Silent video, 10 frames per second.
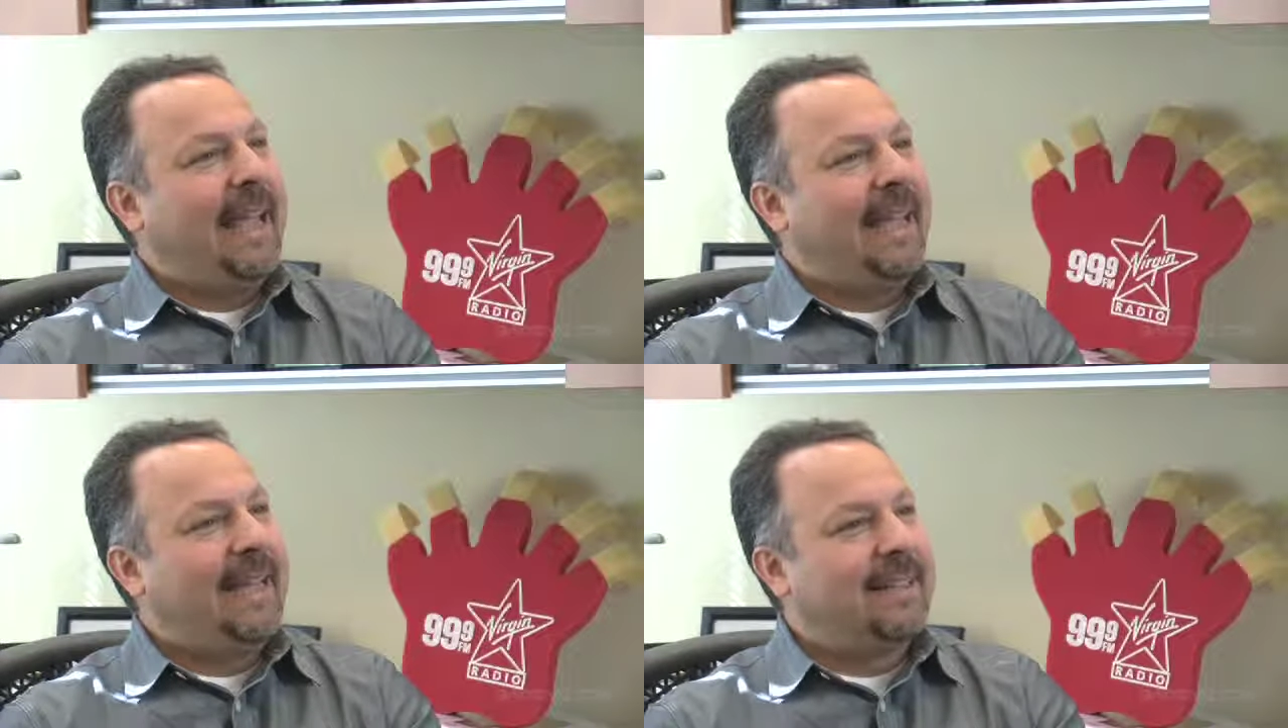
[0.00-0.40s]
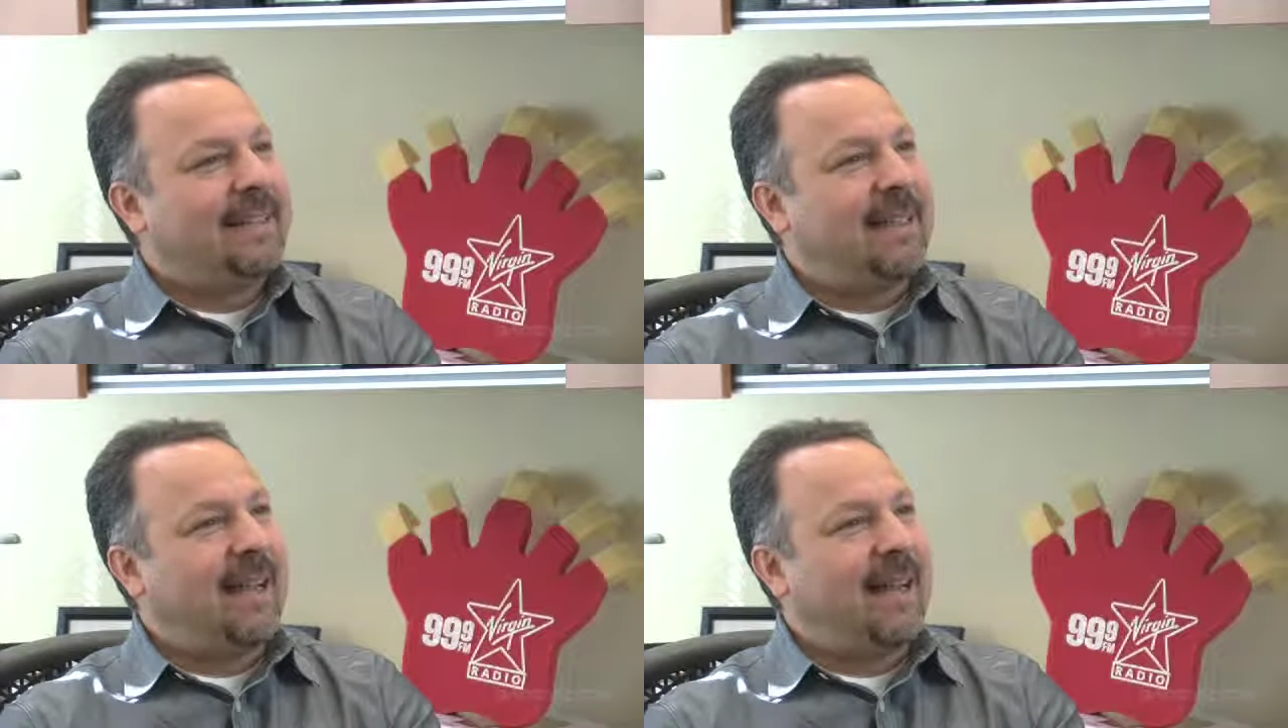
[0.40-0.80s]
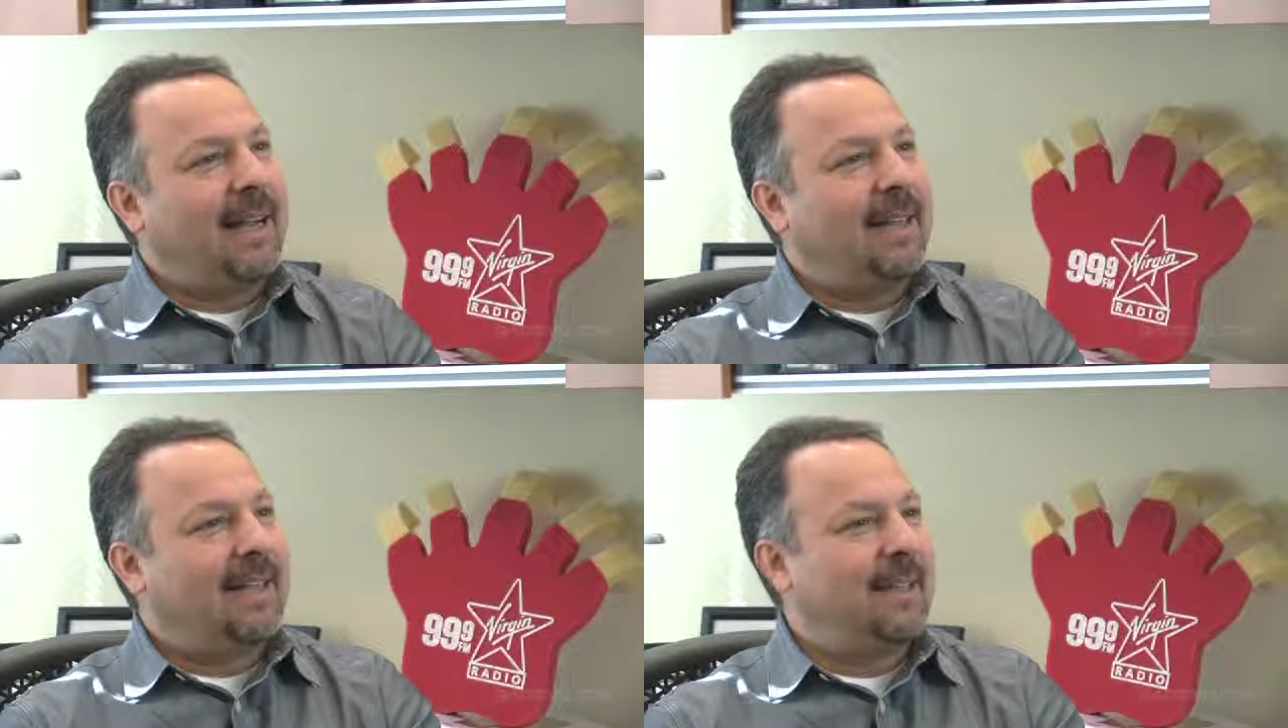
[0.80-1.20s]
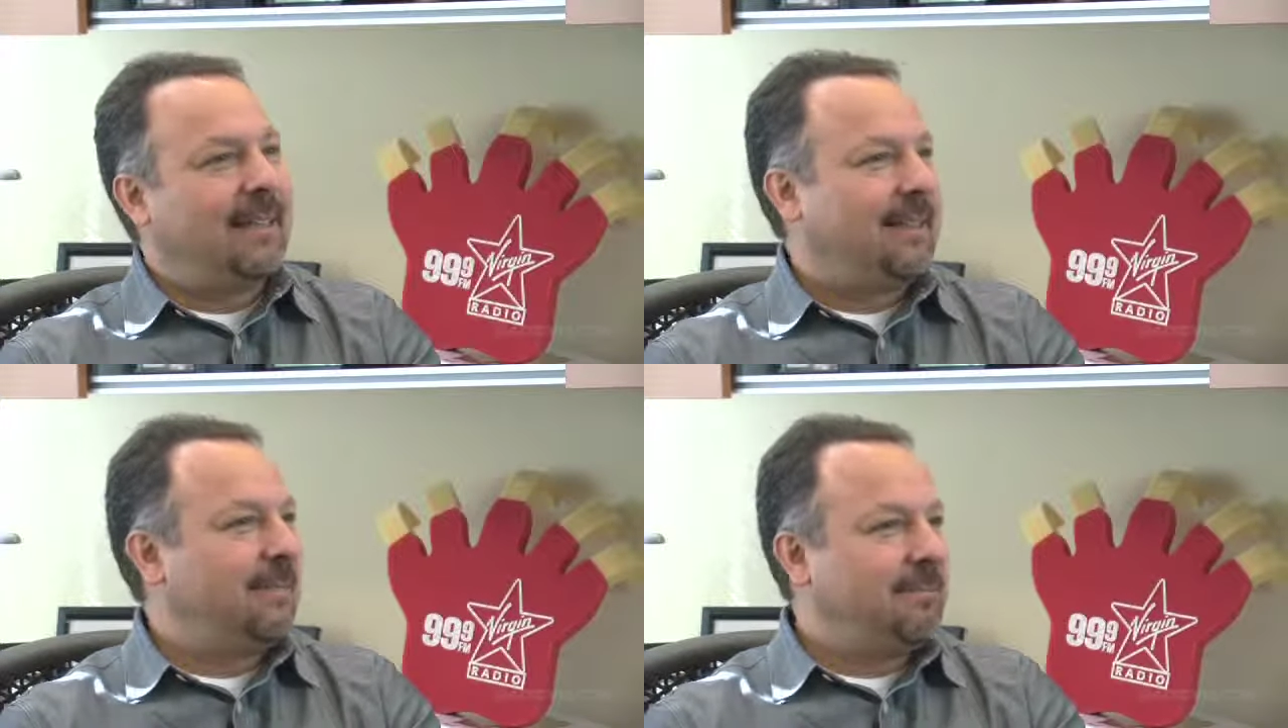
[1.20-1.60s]
and I,
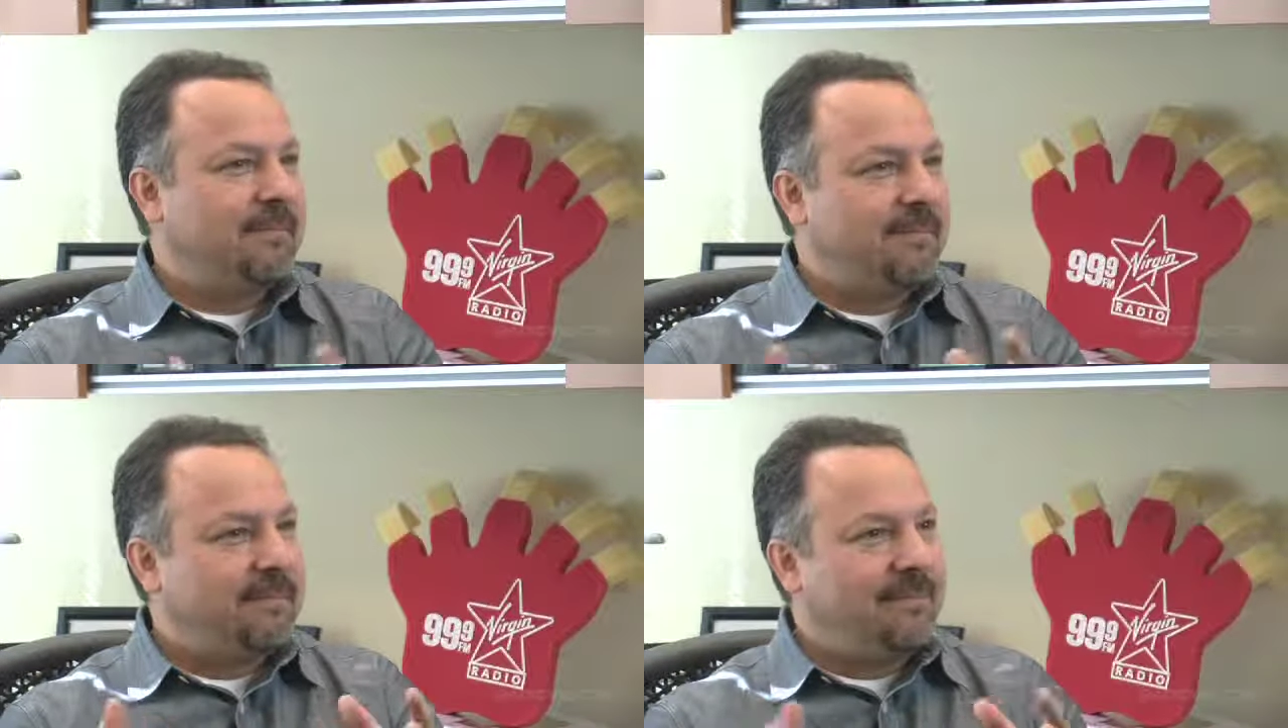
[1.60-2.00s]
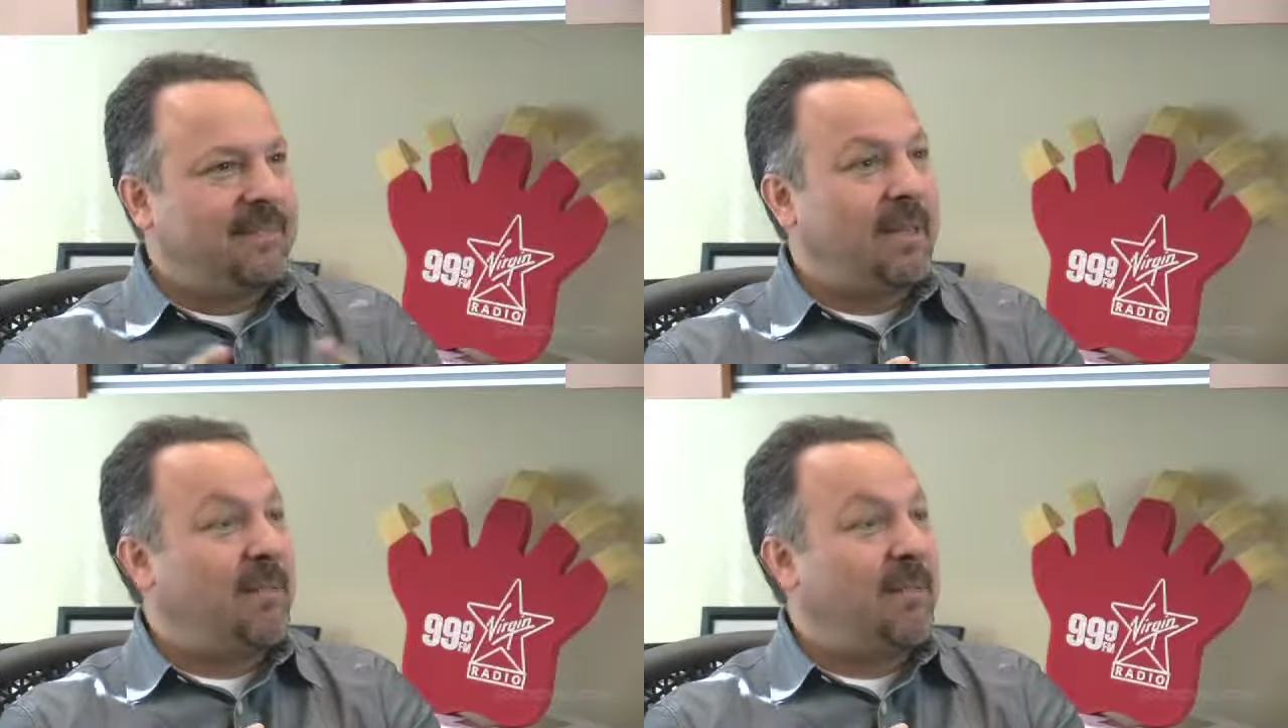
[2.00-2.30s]
uh, they